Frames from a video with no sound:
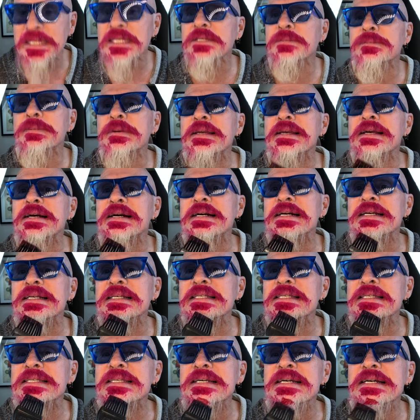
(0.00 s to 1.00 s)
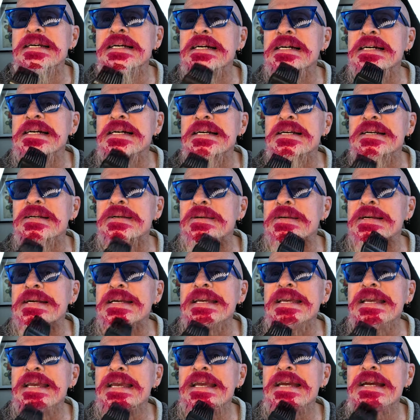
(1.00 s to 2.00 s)
is because gray
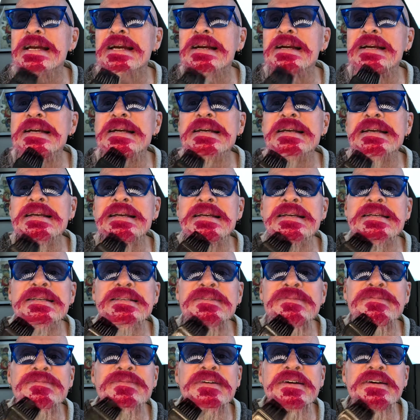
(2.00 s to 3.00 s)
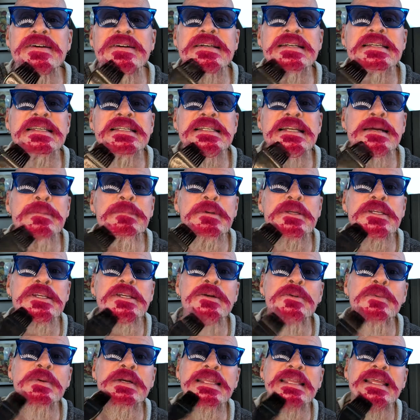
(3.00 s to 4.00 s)
hair is very stubborn.
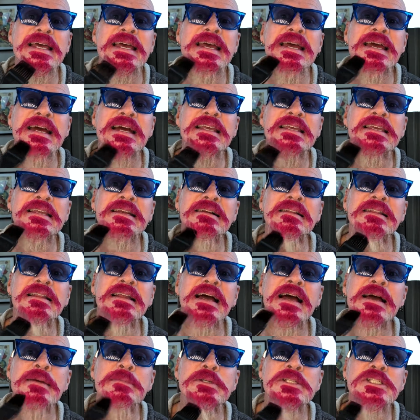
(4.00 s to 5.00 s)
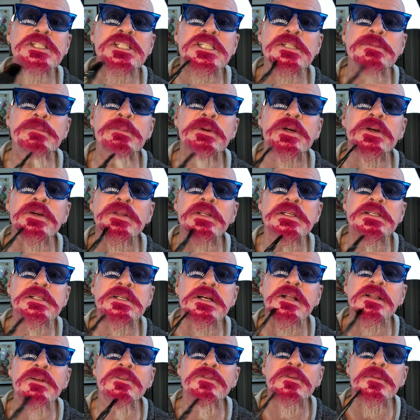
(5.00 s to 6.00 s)
What the heck? I'm just smearing this
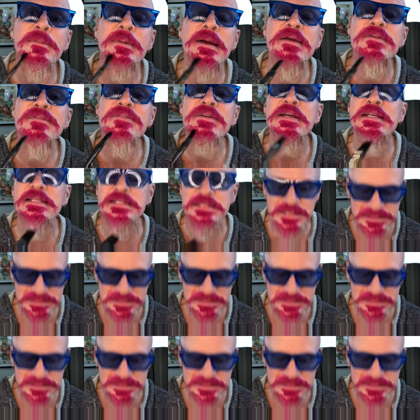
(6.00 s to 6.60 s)
all over my face